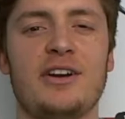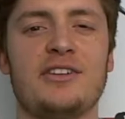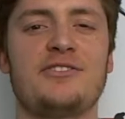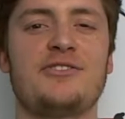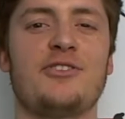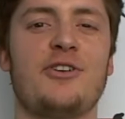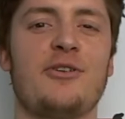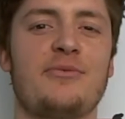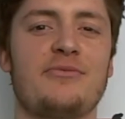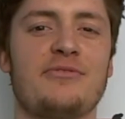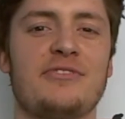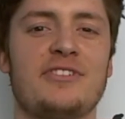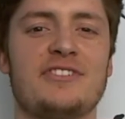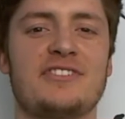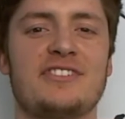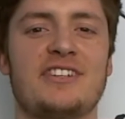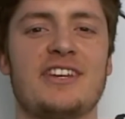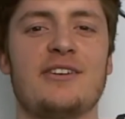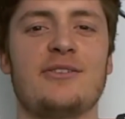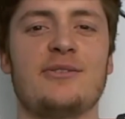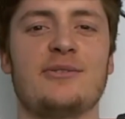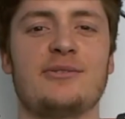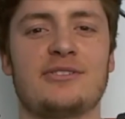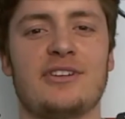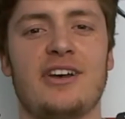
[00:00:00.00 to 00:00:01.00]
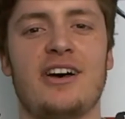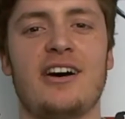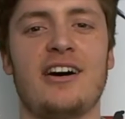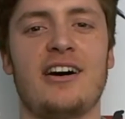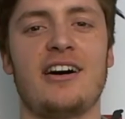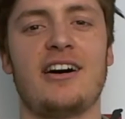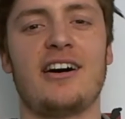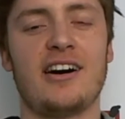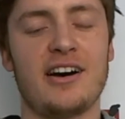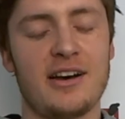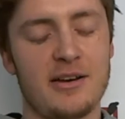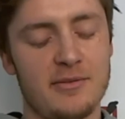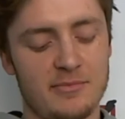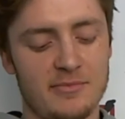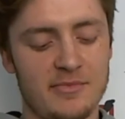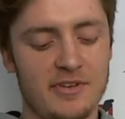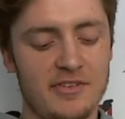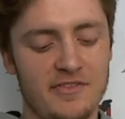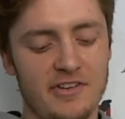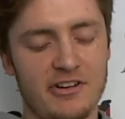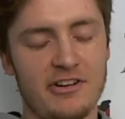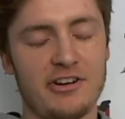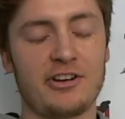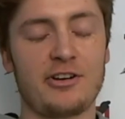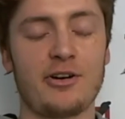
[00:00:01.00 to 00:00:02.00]
My top three skills are I'm um,
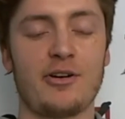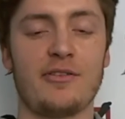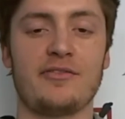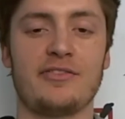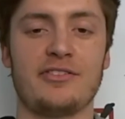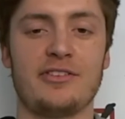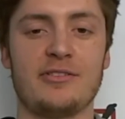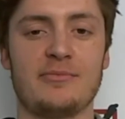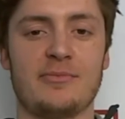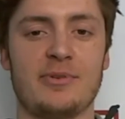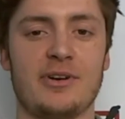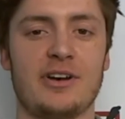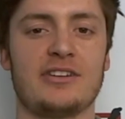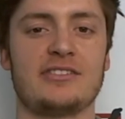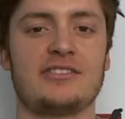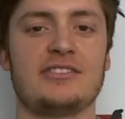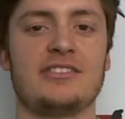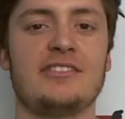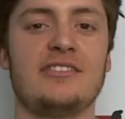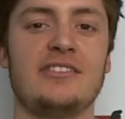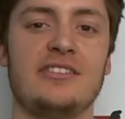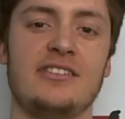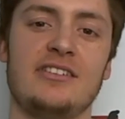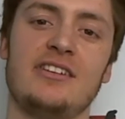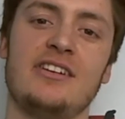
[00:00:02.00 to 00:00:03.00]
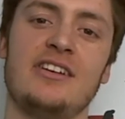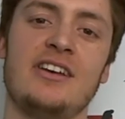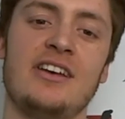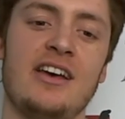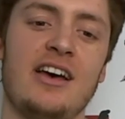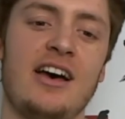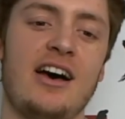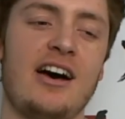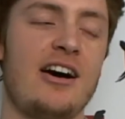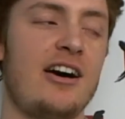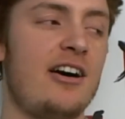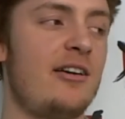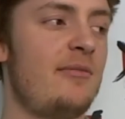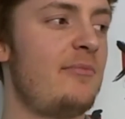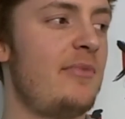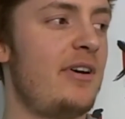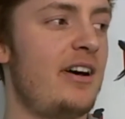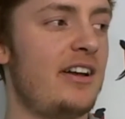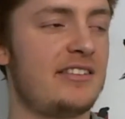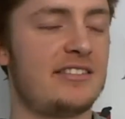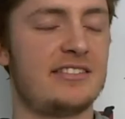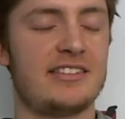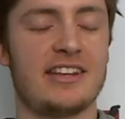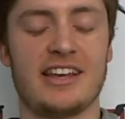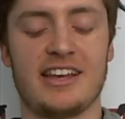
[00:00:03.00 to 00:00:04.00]
a very confident person. Um,
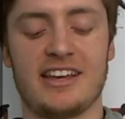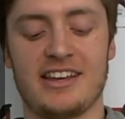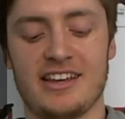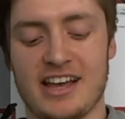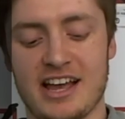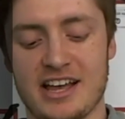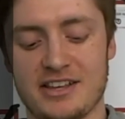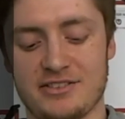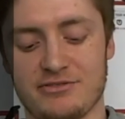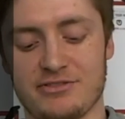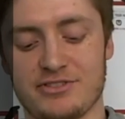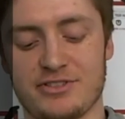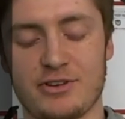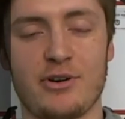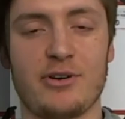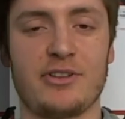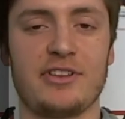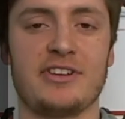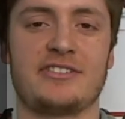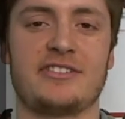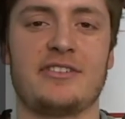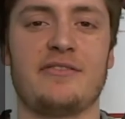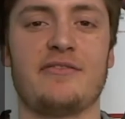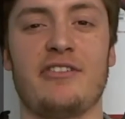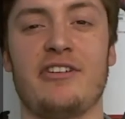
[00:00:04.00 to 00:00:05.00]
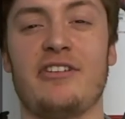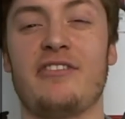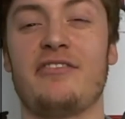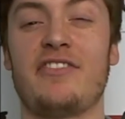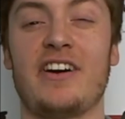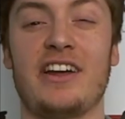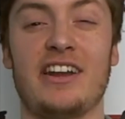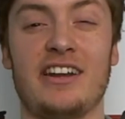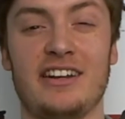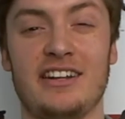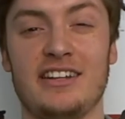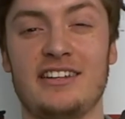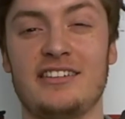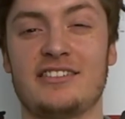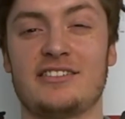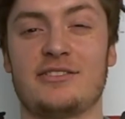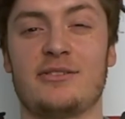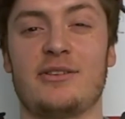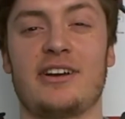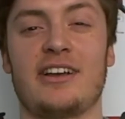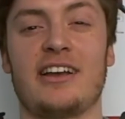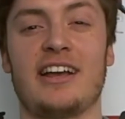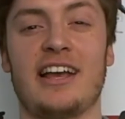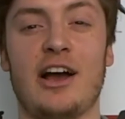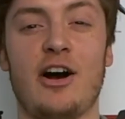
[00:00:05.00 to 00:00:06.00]
I'd say as a result of this, I'm very friendly,
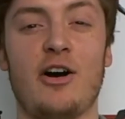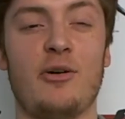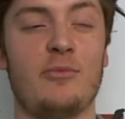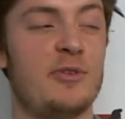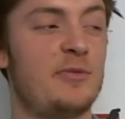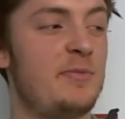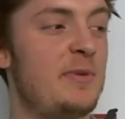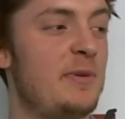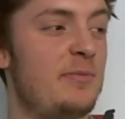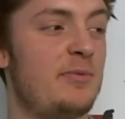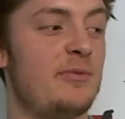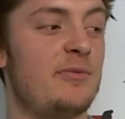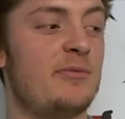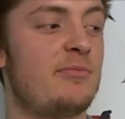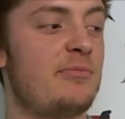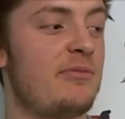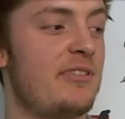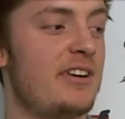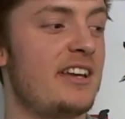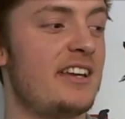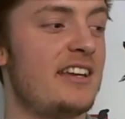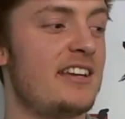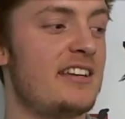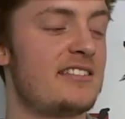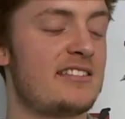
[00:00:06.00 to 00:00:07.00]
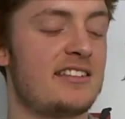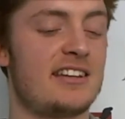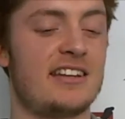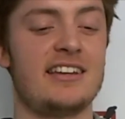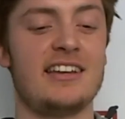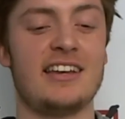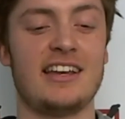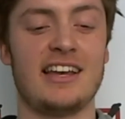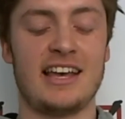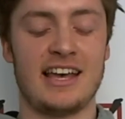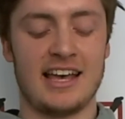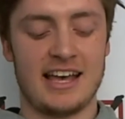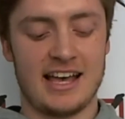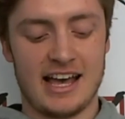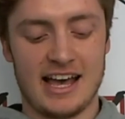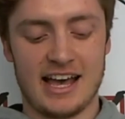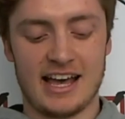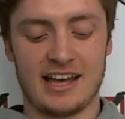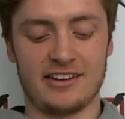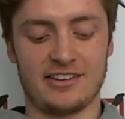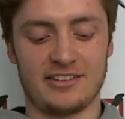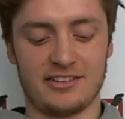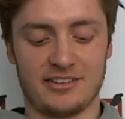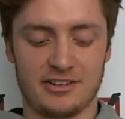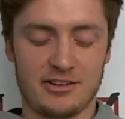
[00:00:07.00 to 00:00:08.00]
so I can get on with people pretty easily.
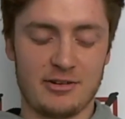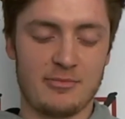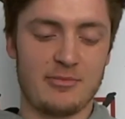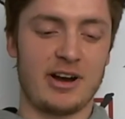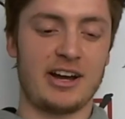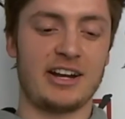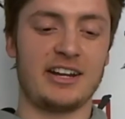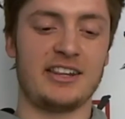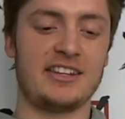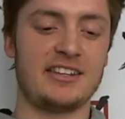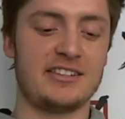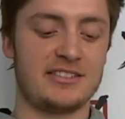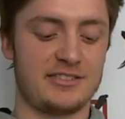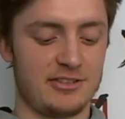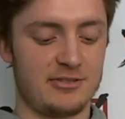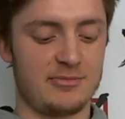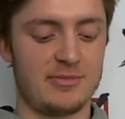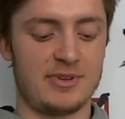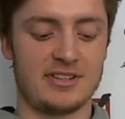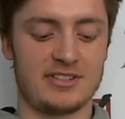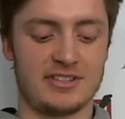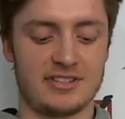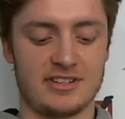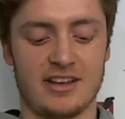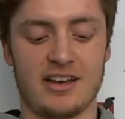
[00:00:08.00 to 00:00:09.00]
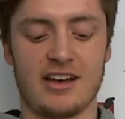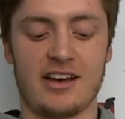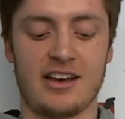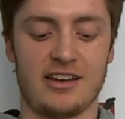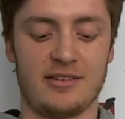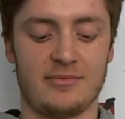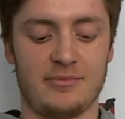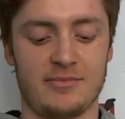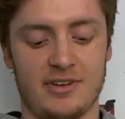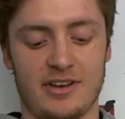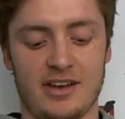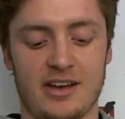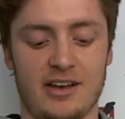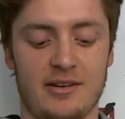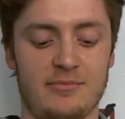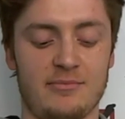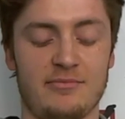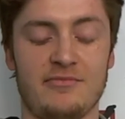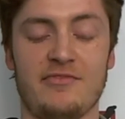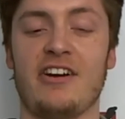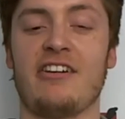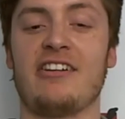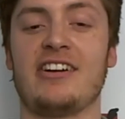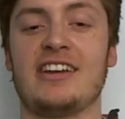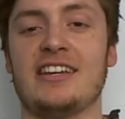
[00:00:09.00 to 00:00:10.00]
And combining these two means that I'm
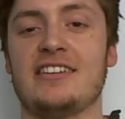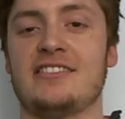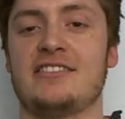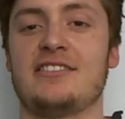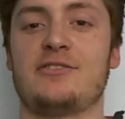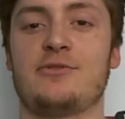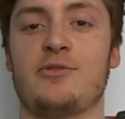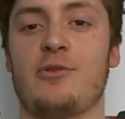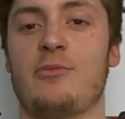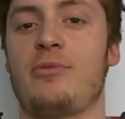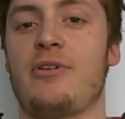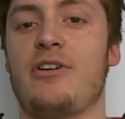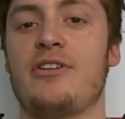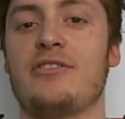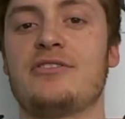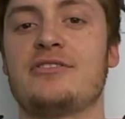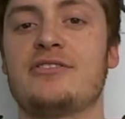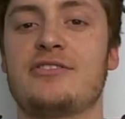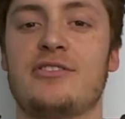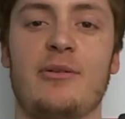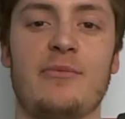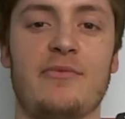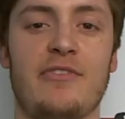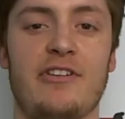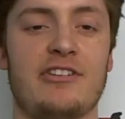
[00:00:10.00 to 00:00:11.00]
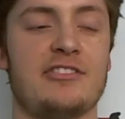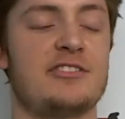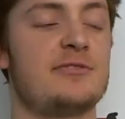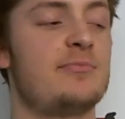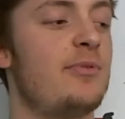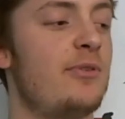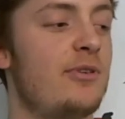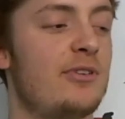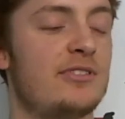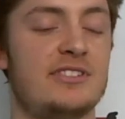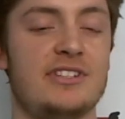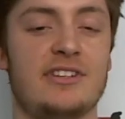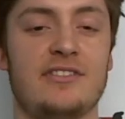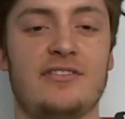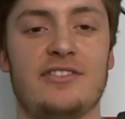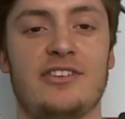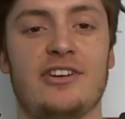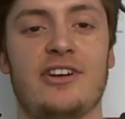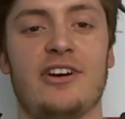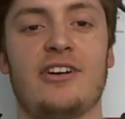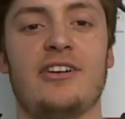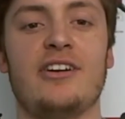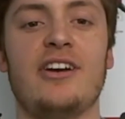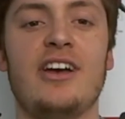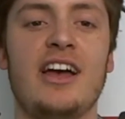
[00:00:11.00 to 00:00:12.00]
I'm very easy to approach, so I'm very supportive. You
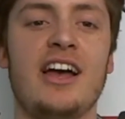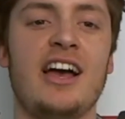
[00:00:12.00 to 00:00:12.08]
know,